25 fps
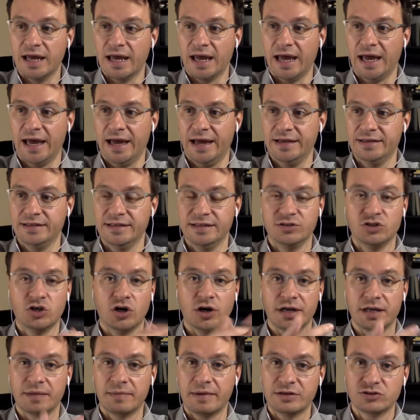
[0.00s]
and it
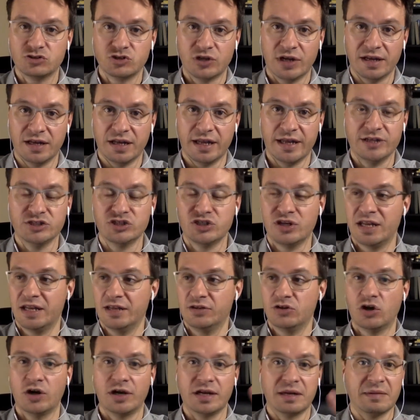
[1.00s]
talks about translations
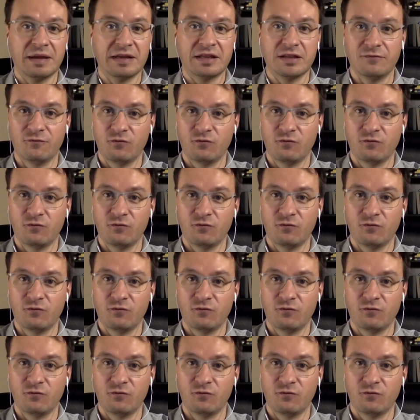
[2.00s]
it talks about